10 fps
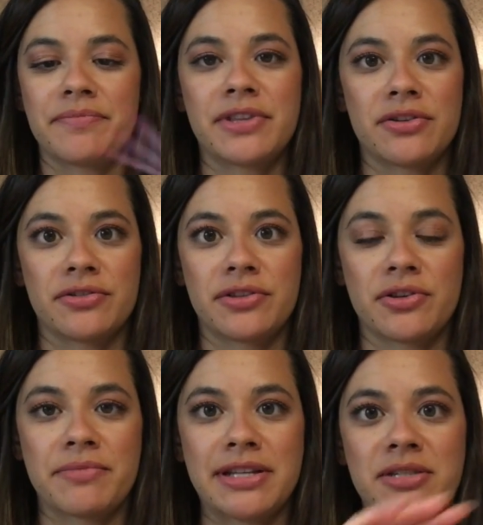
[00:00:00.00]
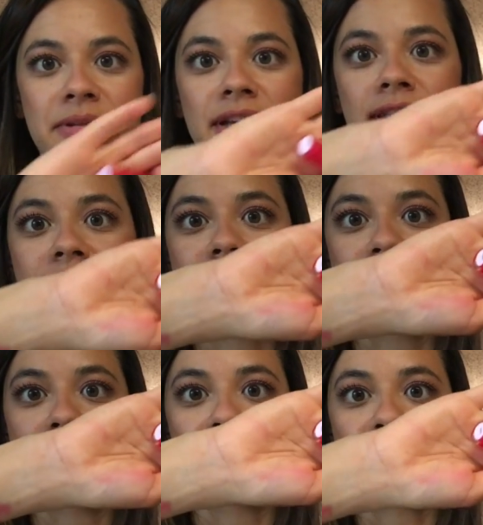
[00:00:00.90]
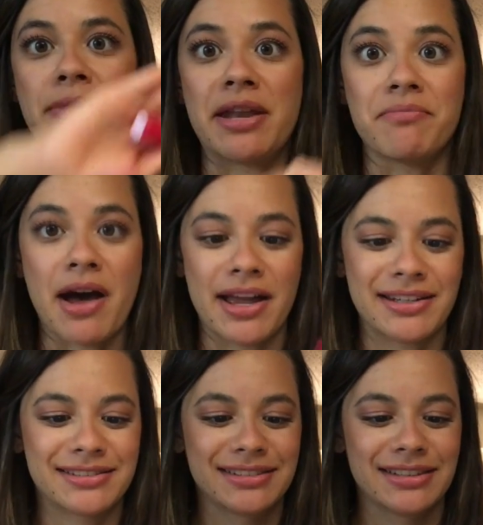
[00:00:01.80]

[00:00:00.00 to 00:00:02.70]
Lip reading: They're meant to be like this. I didn't just bend mine.